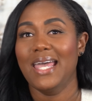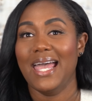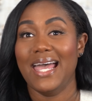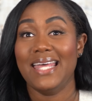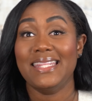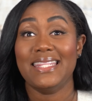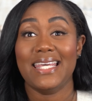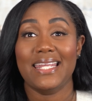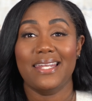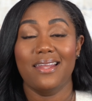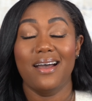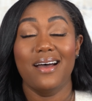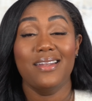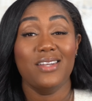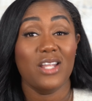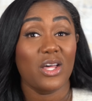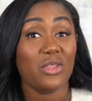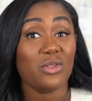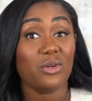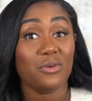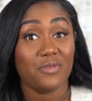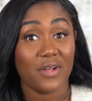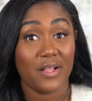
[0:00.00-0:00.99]
And then
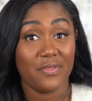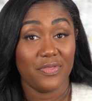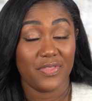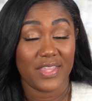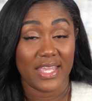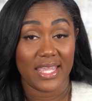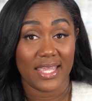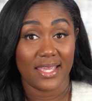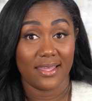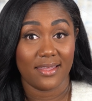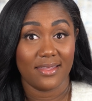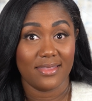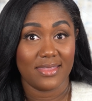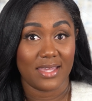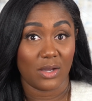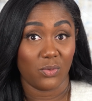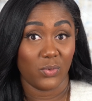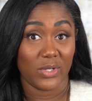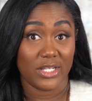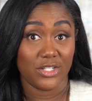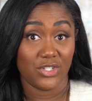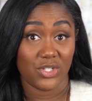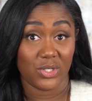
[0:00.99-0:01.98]
another fun thing
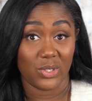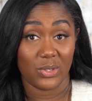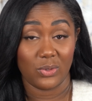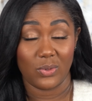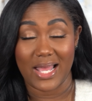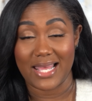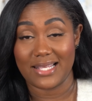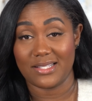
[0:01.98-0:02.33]
that we do